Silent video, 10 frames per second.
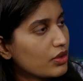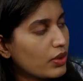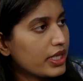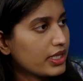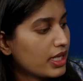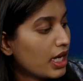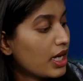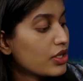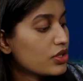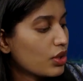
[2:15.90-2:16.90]
Right.
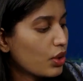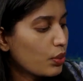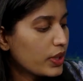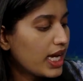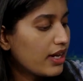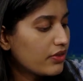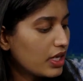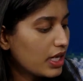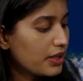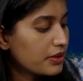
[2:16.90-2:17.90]
So we have
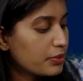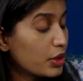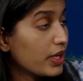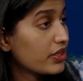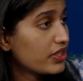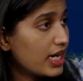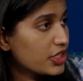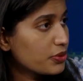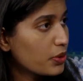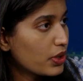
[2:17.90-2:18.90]
a provider
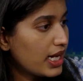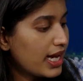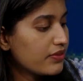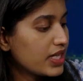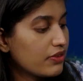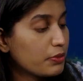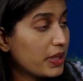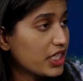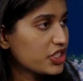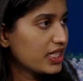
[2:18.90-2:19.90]
dashboard and we have a
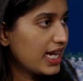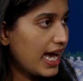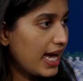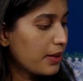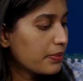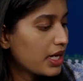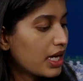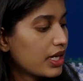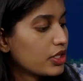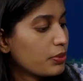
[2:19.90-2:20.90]
patient app.
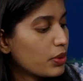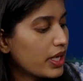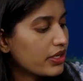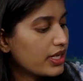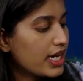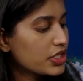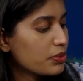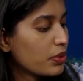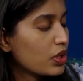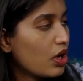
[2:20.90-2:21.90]
The provider
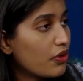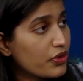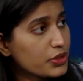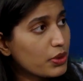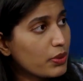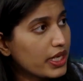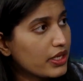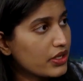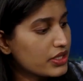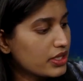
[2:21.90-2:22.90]
dashboard offers
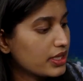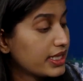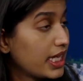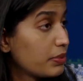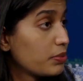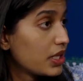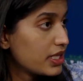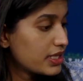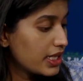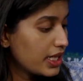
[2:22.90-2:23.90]
providers the
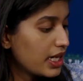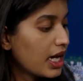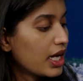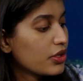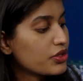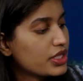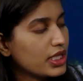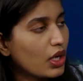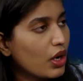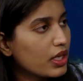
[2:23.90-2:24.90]
capability to
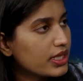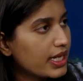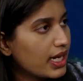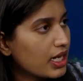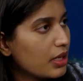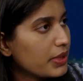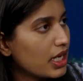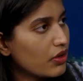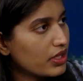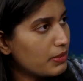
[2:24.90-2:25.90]
see all the data coming
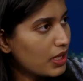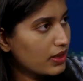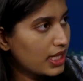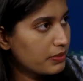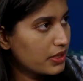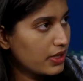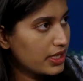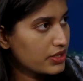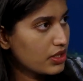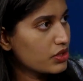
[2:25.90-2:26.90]
out of the MouthLab
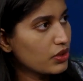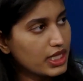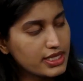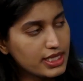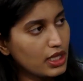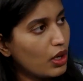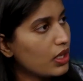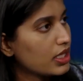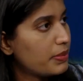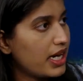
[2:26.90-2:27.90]
device. So they see all
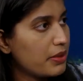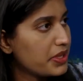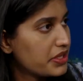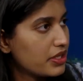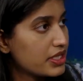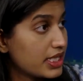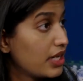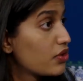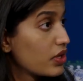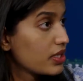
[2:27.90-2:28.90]
the parameters
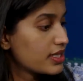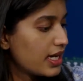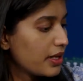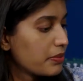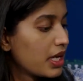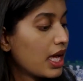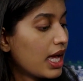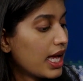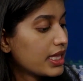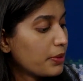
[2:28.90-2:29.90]
in real time.
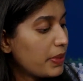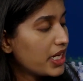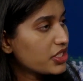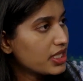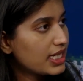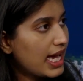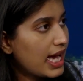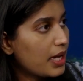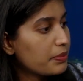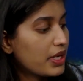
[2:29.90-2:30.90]
The patient app